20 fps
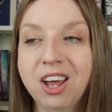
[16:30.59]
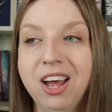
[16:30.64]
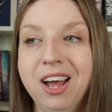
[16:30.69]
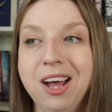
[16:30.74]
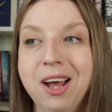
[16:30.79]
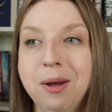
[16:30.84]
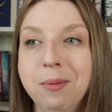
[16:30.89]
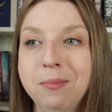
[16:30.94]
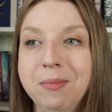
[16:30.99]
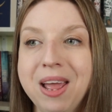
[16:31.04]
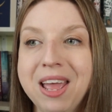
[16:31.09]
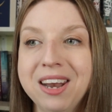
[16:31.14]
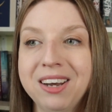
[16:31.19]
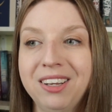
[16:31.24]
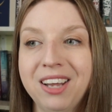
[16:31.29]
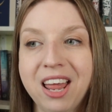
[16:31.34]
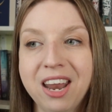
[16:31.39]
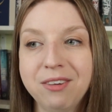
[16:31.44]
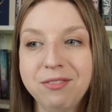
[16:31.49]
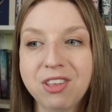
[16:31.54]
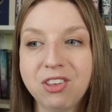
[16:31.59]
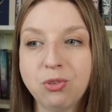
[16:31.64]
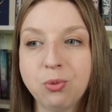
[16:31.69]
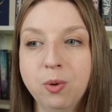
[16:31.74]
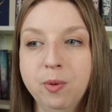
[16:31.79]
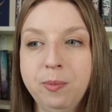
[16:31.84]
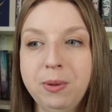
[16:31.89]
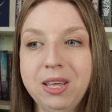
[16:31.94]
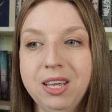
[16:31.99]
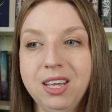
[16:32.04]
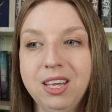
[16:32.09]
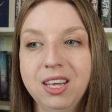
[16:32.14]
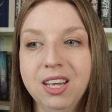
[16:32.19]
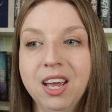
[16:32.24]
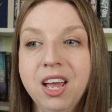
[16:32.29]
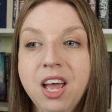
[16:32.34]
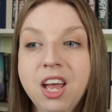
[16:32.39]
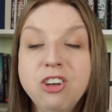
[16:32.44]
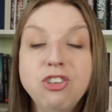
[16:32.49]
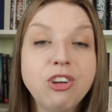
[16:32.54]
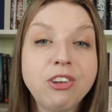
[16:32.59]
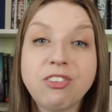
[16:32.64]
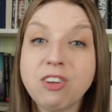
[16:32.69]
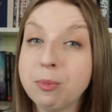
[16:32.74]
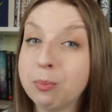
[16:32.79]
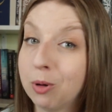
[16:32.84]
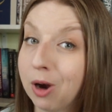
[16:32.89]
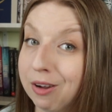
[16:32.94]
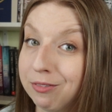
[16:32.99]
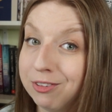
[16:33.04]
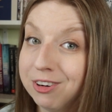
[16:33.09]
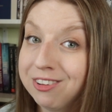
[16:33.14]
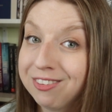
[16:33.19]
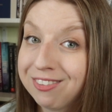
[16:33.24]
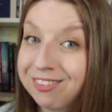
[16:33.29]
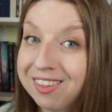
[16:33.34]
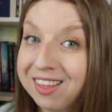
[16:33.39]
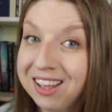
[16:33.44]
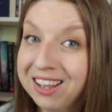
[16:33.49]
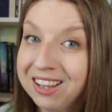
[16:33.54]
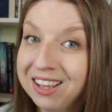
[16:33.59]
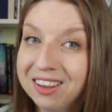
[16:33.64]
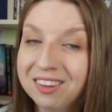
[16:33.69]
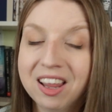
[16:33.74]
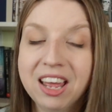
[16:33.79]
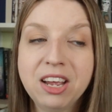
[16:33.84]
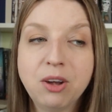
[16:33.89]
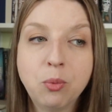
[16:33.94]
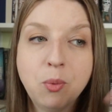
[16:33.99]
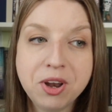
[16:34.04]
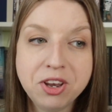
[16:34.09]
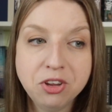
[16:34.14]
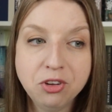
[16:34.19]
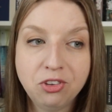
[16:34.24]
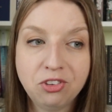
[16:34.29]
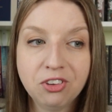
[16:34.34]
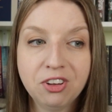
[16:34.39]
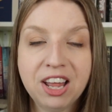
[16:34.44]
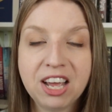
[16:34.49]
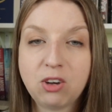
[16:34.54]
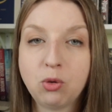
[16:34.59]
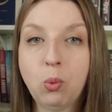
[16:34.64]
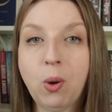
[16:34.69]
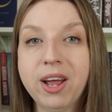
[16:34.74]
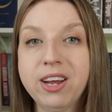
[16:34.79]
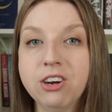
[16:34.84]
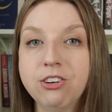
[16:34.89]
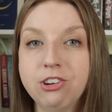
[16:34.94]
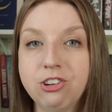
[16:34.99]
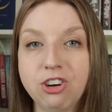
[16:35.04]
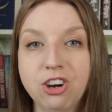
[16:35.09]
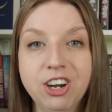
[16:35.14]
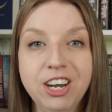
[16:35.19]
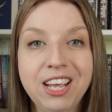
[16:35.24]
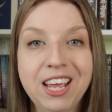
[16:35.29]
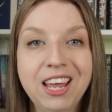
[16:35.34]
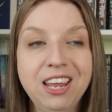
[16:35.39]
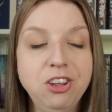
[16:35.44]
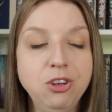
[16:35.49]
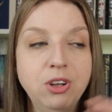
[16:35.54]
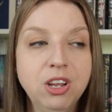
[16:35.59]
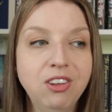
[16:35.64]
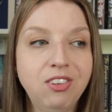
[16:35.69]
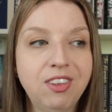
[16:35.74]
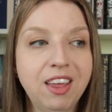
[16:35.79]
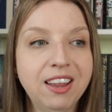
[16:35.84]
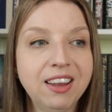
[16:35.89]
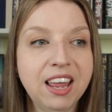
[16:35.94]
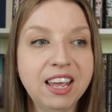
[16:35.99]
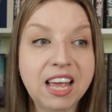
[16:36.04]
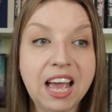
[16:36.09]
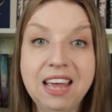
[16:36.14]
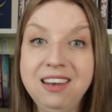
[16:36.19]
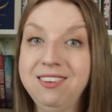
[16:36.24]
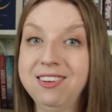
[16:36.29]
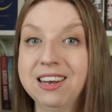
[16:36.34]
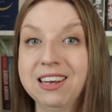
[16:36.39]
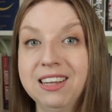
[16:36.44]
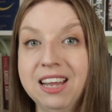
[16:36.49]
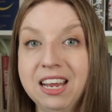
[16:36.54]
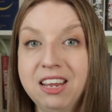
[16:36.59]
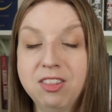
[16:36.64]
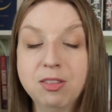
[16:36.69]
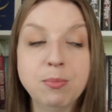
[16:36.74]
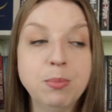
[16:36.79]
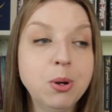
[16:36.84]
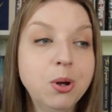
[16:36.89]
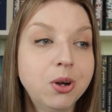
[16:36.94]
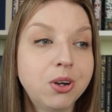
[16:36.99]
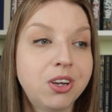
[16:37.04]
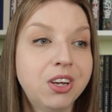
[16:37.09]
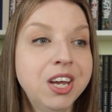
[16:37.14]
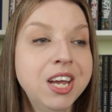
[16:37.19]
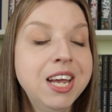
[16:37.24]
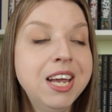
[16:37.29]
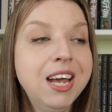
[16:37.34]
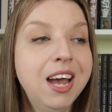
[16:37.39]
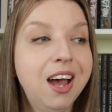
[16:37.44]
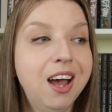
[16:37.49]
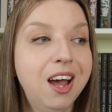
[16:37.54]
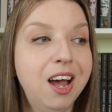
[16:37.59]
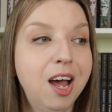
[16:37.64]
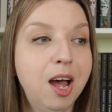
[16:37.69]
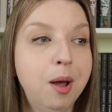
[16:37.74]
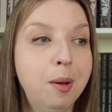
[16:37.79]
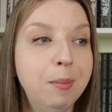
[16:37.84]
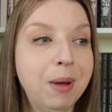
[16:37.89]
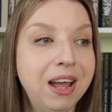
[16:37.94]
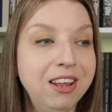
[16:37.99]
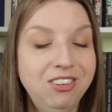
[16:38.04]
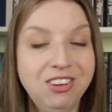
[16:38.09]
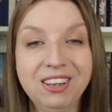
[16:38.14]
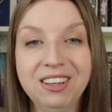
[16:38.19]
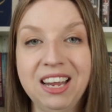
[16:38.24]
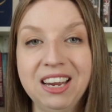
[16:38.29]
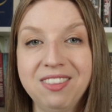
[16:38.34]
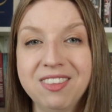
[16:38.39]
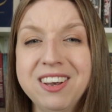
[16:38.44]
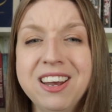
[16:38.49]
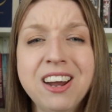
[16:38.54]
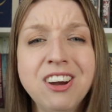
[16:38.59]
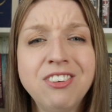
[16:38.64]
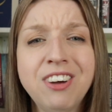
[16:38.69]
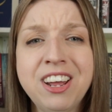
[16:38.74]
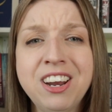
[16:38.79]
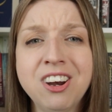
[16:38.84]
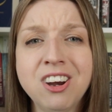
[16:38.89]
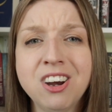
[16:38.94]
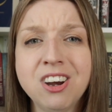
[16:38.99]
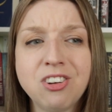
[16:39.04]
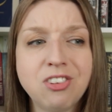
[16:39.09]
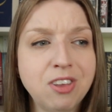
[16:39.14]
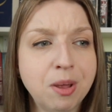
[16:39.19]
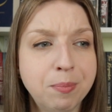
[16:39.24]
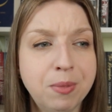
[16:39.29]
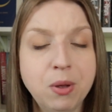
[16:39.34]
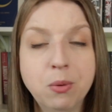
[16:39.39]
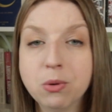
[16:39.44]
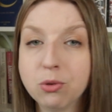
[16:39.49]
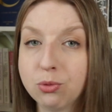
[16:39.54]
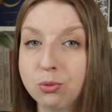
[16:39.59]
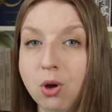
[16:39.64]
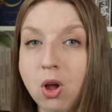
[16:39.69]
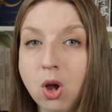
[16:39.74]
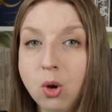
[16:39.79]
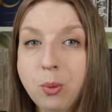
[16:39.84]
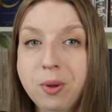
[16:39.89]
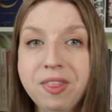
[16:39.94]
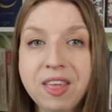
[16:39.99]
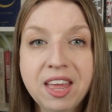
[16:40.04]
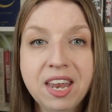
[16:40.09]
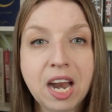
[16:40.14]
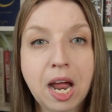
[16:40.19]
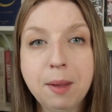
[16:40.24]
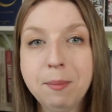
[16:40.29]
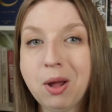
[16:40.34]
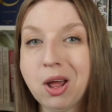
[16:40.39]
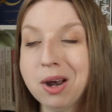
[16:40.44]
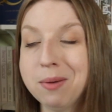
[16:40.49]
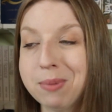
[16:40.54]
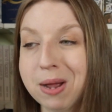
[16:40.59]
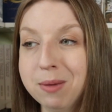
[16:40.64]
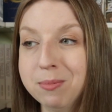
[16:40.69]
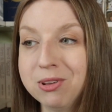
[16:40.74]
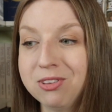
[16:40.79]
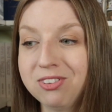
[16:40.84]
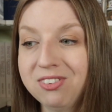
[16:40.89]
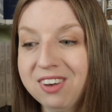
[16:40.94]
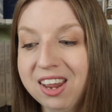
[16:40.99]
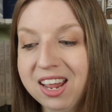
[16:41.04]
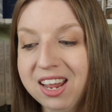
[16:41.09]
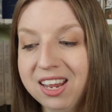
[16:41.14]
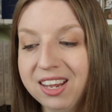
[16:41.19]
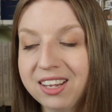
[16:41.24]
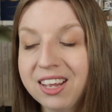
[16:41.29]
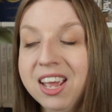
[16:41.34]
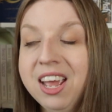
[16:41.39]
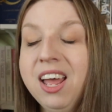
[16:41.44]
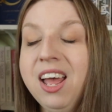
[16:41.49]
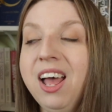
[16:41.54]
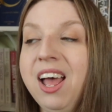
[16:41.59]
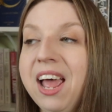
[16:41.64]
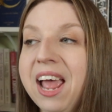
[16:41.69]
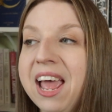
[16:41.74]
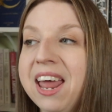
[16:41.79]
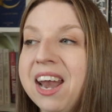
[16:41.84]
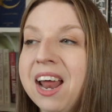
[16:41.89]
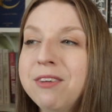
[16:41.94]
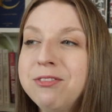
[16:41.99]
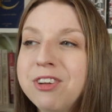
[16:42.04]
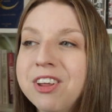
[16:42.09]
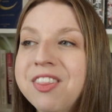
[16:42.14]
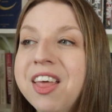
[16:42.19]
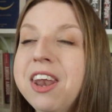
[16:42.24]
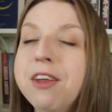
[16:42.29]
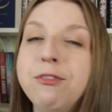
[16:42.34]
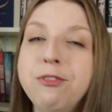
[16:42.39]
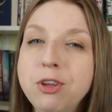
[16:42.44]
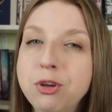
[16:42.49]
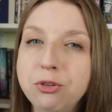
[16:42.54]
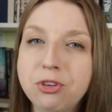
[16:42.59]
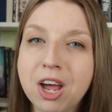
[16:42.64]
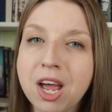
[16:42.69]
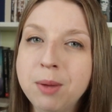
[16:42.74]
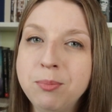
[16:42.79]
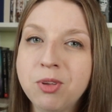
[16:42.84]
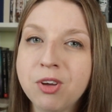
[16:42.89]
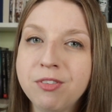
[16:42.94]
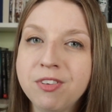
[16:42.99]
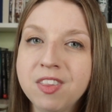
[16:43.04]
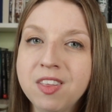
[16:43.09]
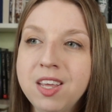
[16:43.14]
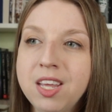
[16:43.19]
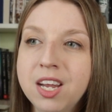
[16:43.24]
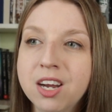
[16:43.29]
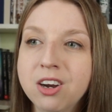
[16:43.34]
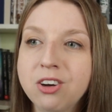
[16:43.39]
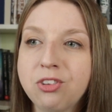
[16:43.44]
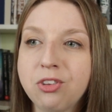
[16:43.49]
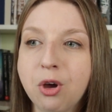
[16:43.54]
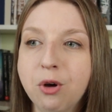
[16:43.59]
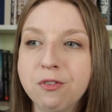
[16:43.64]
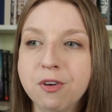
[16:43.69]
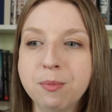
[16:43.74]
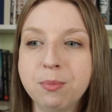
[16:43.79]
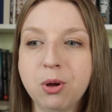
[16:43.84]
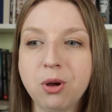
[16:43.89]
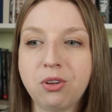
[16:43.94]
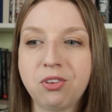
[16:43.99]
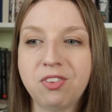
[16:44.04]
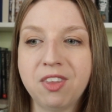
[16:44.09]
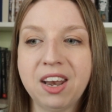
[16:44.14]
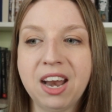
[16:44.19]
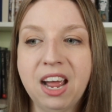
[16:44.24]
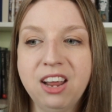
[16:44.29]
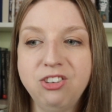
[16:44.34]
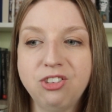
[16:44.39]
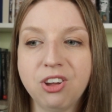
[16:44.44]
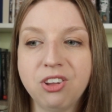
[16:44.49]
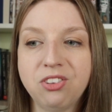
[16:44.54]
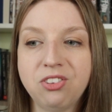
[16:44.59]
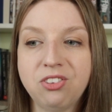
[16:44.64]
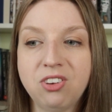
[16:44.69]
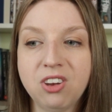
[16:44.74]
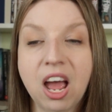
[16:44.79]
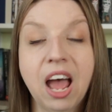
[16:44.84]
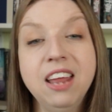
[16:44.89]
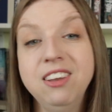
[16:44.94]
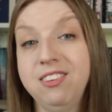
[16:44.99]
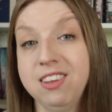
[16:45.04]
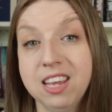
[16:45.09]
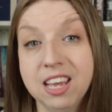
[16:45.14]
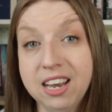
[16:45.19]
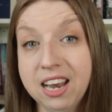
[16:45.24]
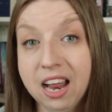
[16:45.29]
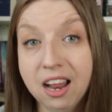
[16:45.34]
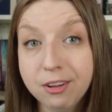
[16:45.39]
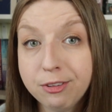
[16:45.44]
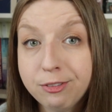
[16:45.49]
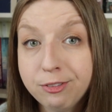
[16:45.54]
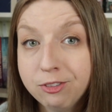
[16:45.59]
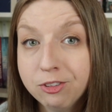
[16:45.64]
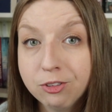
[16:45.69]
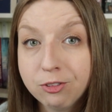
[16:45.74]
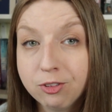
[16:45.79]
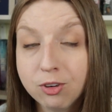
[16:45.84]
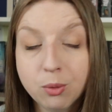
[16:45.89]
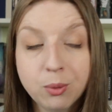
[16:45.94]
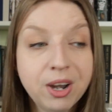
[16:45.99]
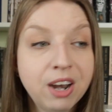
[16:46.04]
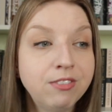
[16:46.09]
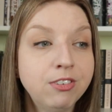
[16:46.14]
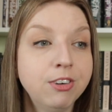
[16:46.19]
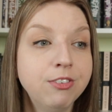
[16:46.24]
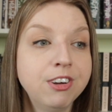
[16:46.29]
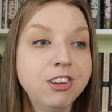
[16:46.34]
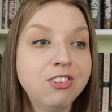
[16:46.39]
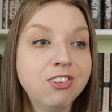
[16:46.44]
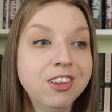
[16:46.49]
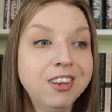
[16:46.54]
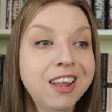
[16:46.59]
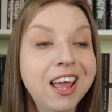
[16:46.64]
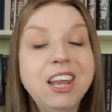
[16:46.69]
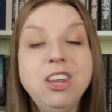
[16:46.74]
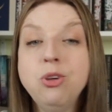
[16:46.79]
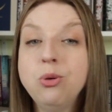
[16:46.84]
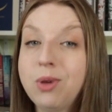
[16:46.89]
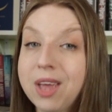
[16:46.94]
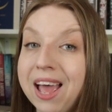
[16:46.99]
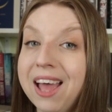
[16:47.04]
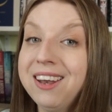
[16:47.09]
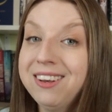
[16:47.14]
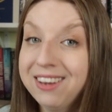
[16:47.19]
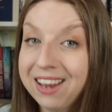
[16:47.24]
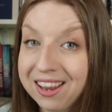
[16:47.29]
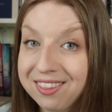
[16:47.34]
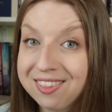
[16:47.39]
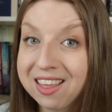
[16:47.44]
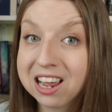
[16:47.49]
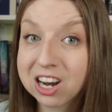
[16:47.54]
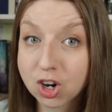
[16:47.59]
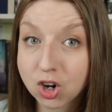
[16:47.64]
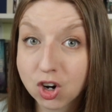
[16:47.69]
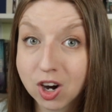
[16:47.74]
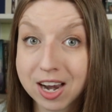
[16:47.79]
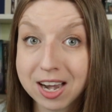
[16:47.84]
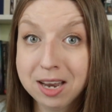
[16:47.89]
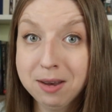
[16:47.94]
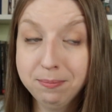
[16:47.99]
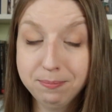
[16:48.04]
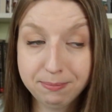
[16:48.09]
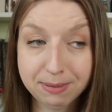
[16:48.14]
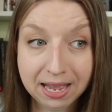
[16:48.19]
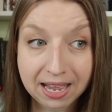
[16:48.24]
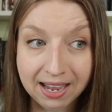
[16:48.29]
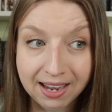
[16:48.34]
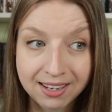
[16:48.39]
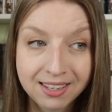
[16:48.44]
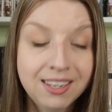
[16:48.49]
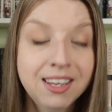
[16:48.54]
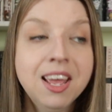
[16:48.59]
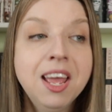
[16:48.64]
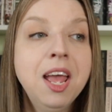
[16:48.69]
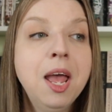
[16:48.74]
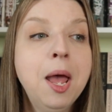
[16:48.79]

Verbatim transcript: Um, and a lot of this will be just a preference thing. Like when you select why you're returning it, you can say like, I didn't like the book, um, I didn't like the narrator, something was wrong with it, I bought it by mistake, and I've done that a few times over the years over books that I just, I DNF for whatever reason, and you can get that credit back,